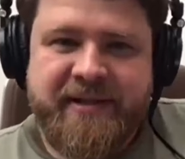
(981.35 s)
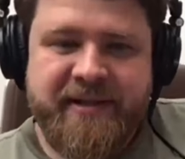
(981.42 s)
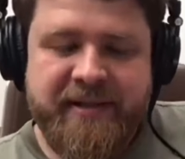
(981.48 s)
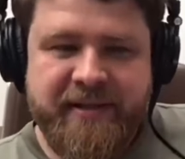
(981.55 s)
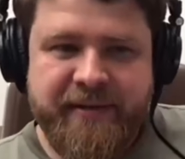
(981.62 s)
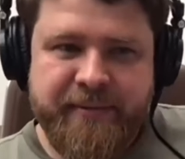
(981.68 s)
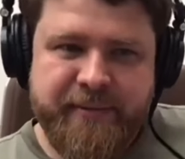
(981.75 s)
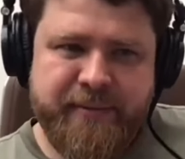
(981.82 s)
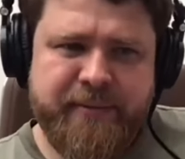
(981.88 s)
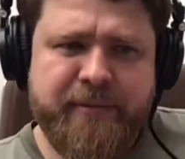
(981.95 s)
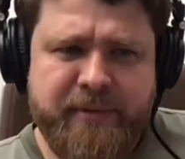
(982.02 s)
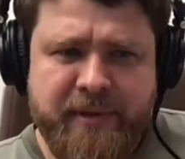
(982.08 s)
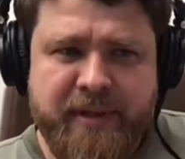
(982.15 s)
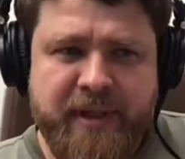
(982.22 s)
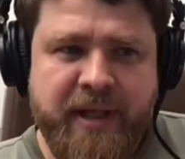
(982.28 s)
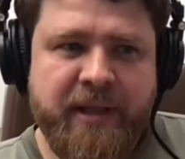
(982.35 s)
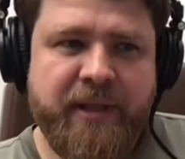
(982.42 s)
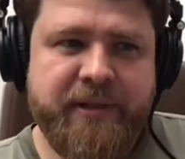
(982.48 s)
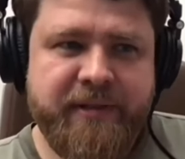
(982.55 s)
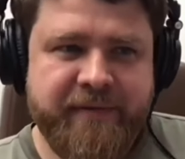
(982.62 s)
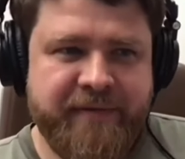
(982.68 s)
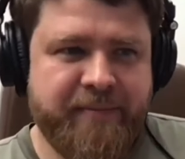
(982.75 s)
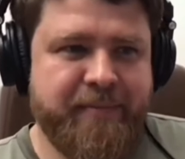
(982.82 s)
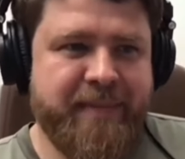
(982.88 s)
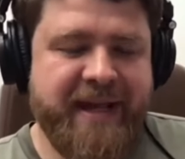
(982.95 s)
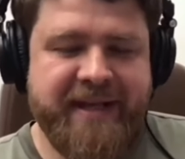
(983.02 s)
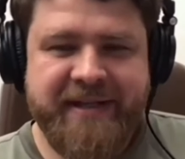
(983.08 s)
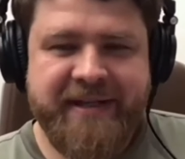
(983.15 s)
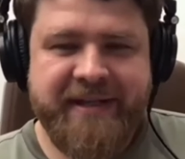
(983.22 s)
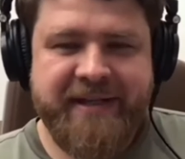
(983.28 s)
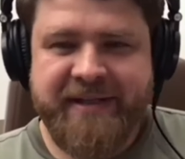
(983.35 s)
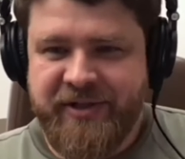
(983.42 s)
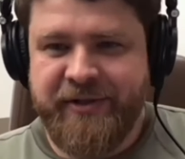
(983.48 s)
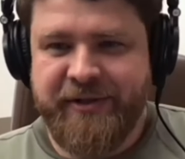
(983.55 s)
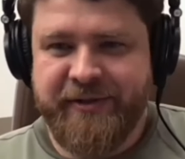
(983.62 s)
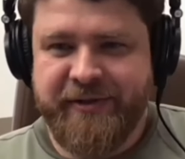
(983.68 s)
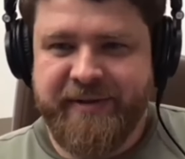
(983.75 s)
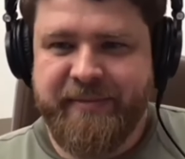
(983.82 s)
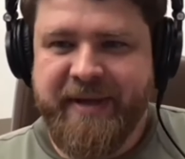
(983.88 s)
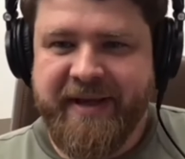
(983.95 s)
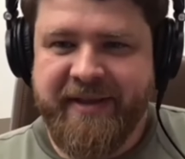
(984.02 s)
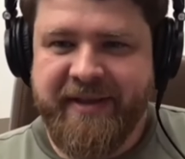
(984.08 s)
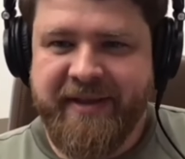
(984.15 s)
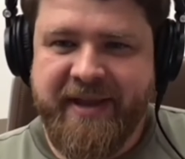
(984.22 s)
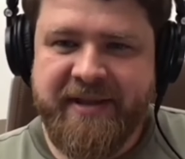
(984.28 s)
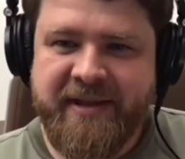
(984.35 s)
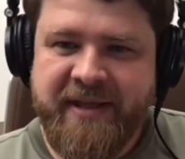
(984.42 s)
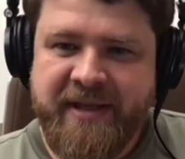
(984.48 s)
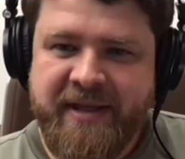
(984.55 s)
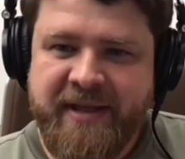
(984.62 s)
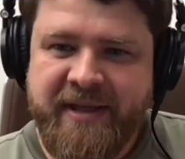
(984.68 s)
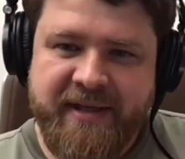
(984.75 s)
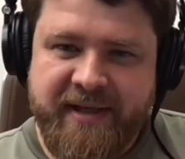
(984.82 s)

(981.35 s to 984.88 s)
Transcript: a lot of Mac engineers back then,